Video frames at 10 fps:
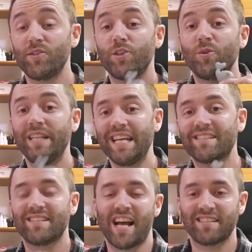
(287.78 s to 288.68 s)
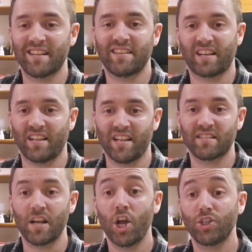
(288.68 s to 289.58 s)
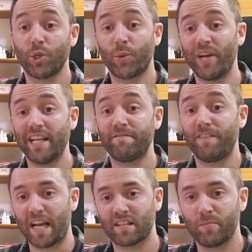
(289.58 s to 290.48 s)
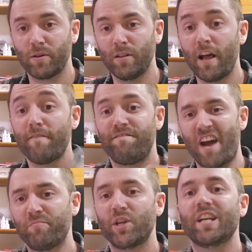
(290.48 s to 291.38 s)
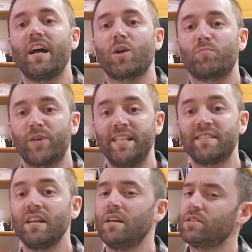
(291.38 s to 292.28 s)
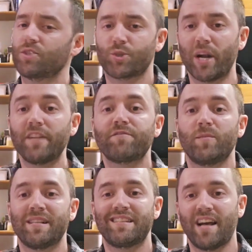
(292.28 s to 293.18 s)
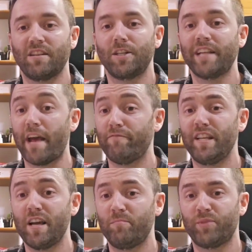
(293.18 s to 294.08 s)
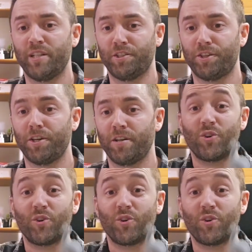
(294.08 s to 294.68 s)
use unique slicing techniques to create flexible, fabric-like prints straight from a standard FDM printer.